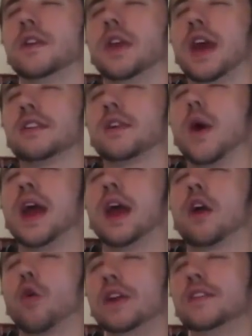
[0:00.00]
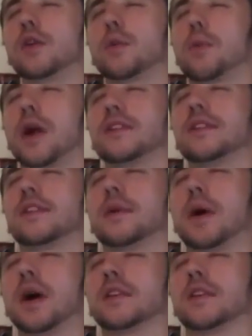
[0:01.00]
Yeah, so increase your presence
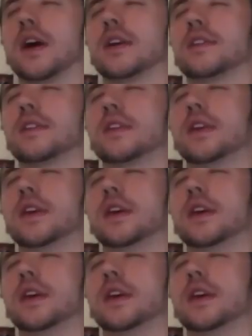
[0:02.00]
amongst us.